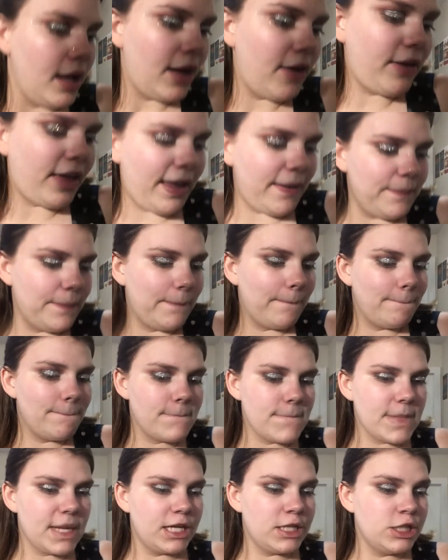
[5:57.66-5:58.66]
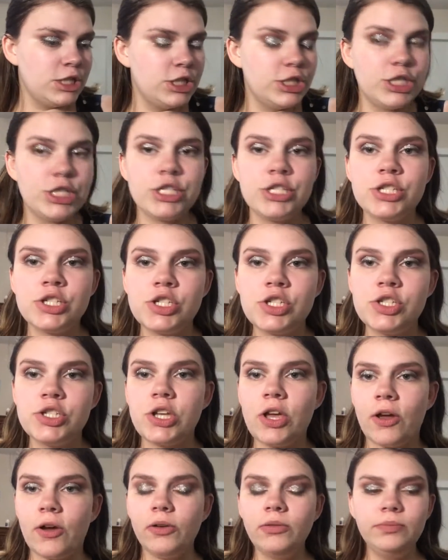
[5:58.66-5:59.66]
Okay,
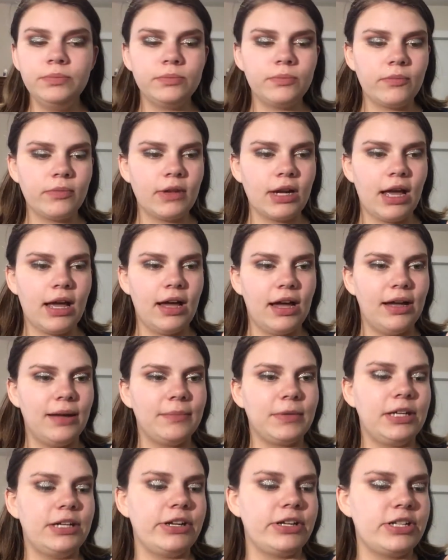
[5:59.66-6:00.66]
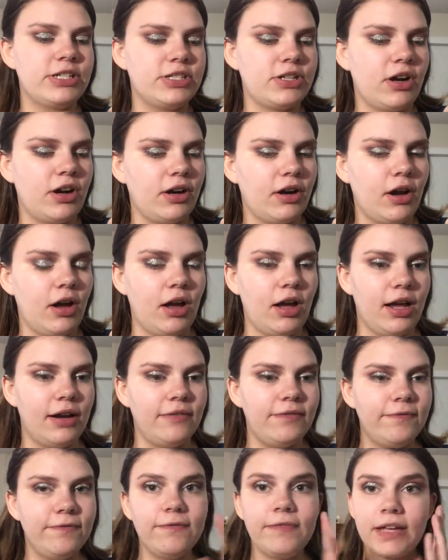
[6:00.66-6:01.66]
so I'm gonna start
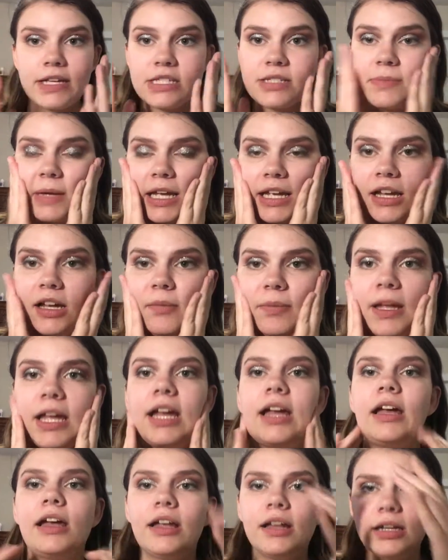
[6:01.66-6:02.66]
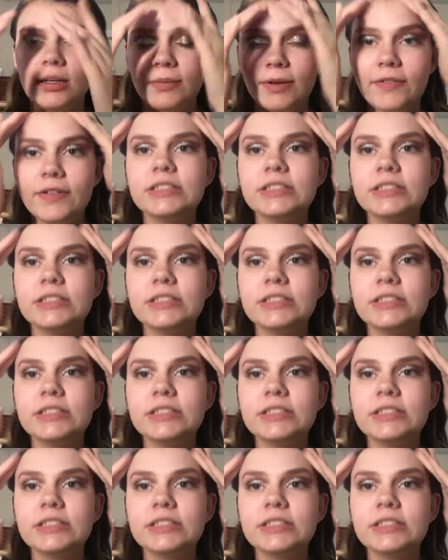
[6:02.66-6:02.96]
on face makeup, and my